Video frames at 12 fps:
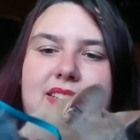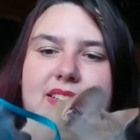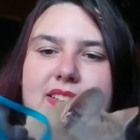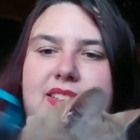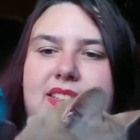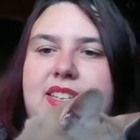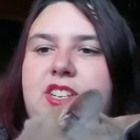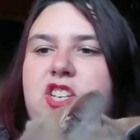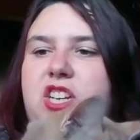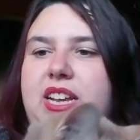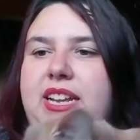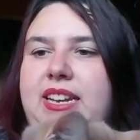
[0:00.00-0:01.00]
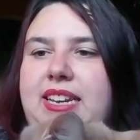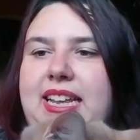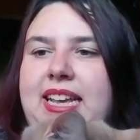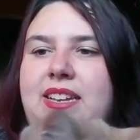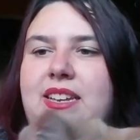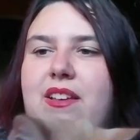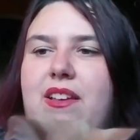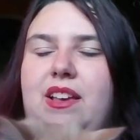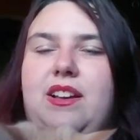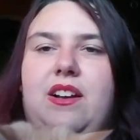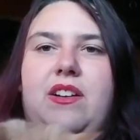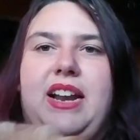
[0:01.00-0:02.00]
Stitch and Knit.
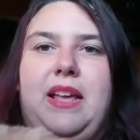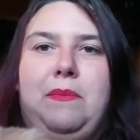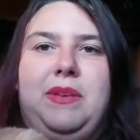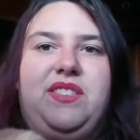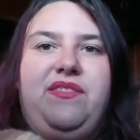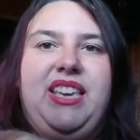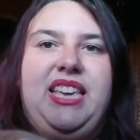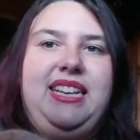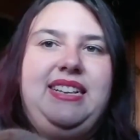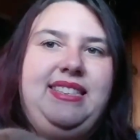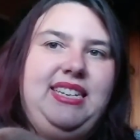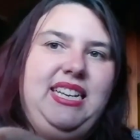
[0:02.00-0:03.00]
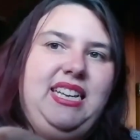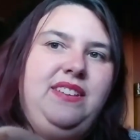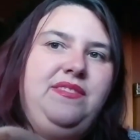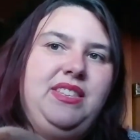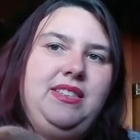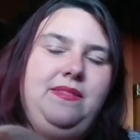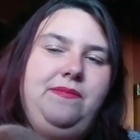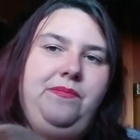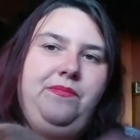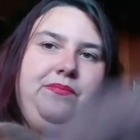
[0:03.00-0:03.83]
Her name is Vicky Steves